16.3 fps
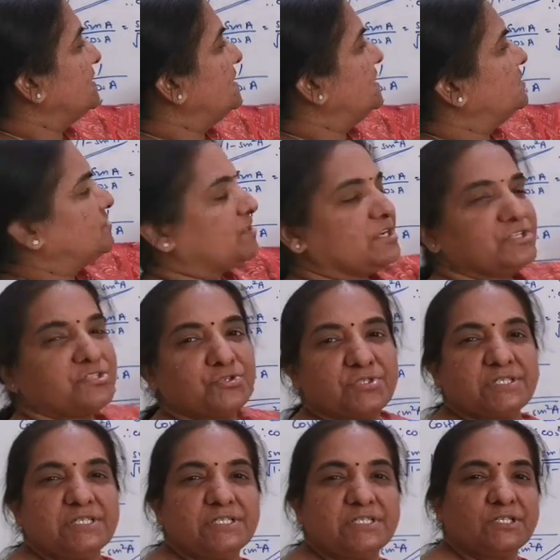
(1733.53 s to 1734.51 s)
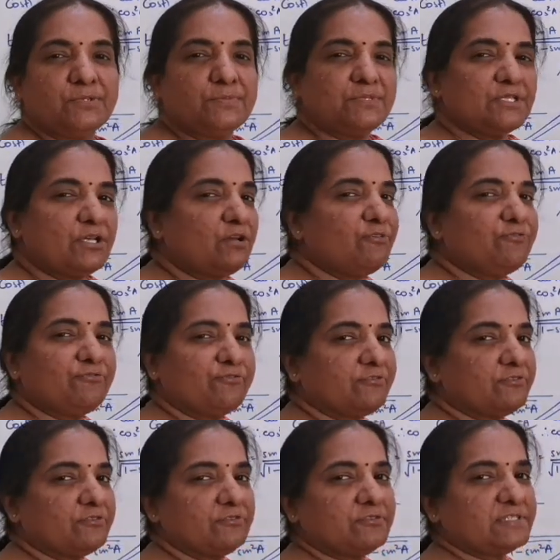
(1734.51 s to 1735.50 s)
each ratios in terms of
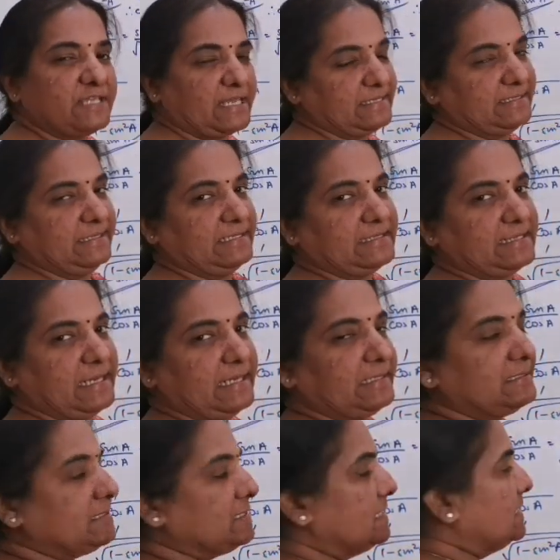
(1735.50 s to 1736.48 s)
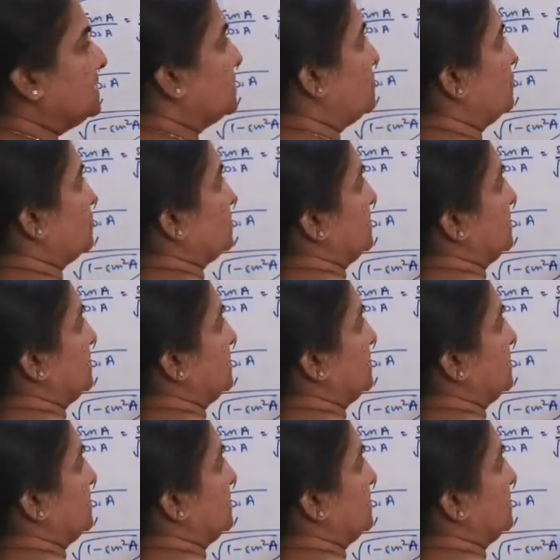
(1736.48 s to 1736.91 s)
sin theta and cos